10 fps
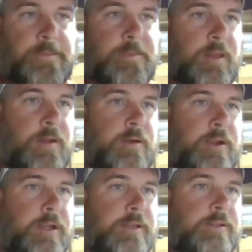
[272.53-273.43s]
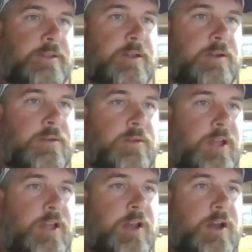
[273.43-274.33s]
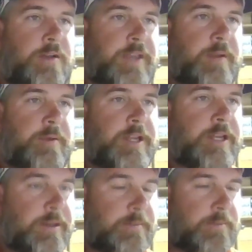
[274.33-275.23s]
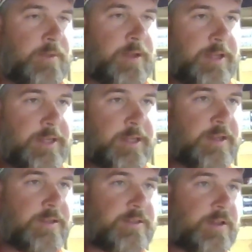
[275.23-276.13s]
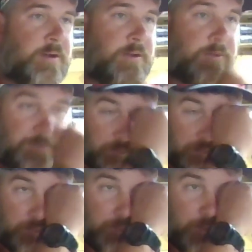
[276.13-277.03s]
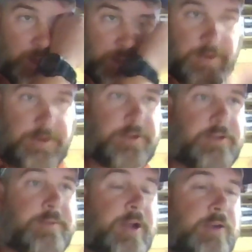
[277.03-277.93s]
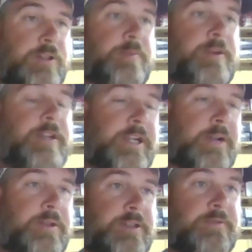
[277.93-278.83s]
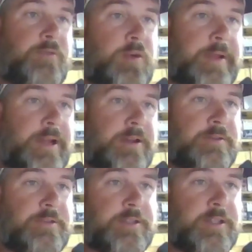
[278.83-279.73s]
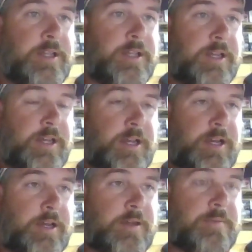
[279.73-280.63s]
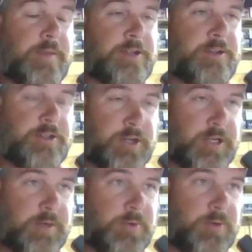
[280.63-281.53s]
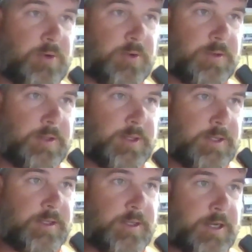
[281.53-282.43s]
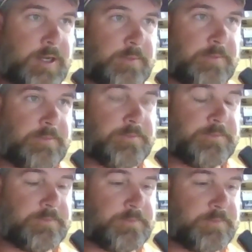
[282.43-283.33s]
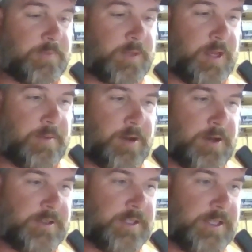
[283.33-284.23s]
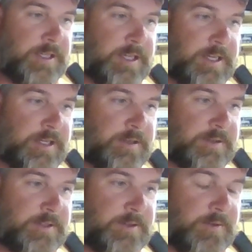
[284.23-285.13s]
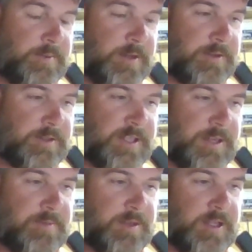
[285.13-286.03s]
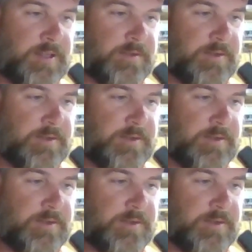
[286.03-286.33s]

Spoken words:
All right, so off camera, I did install the reduced power spring. I went to 4 pounds, measured the trigger pull. I'm honestly getting still about the same thing.